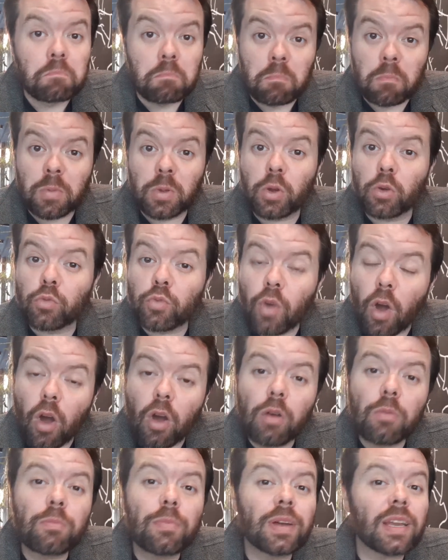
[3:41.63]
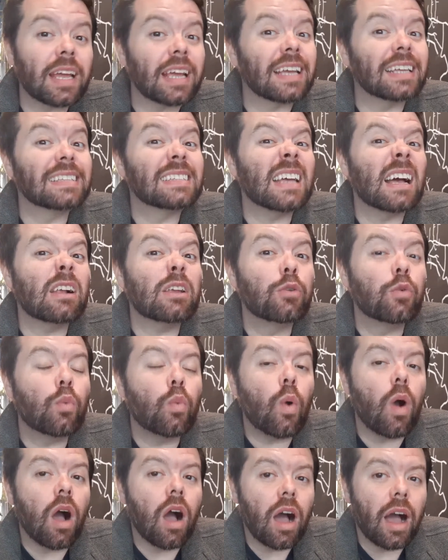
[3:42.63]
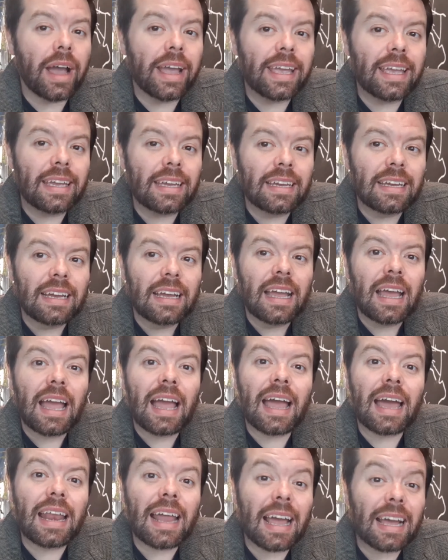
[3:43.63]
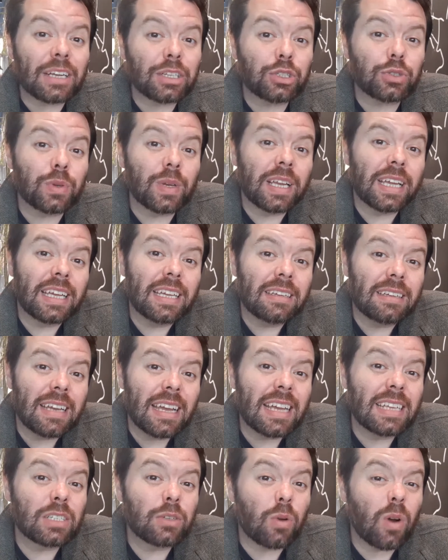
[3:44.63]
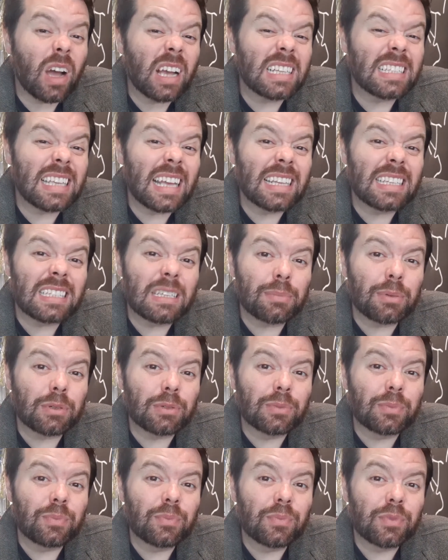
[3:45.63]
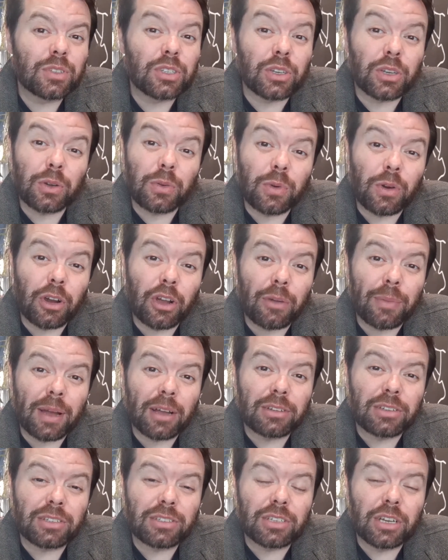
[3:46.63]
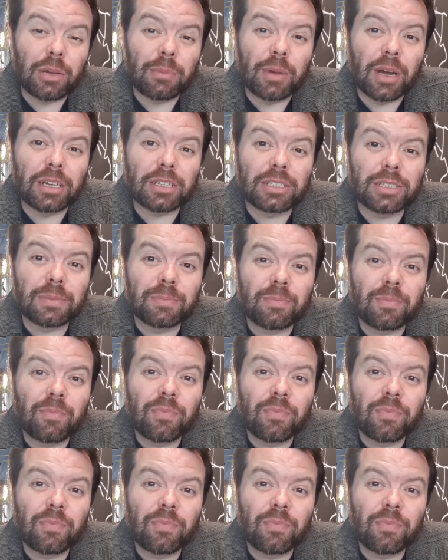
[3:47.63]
you're wrong, but I can tell you why, and actually it's quite sensible, so don't worry about it so much.